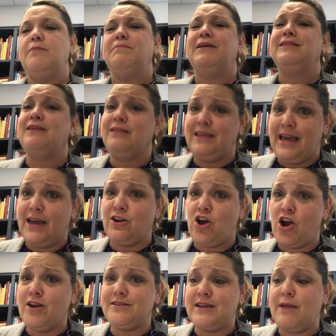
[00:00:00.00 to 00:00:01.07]
But Lilly had a
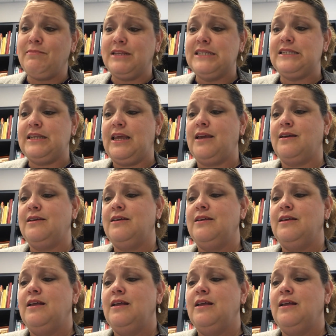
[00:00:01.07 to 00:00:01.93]
hard time listening.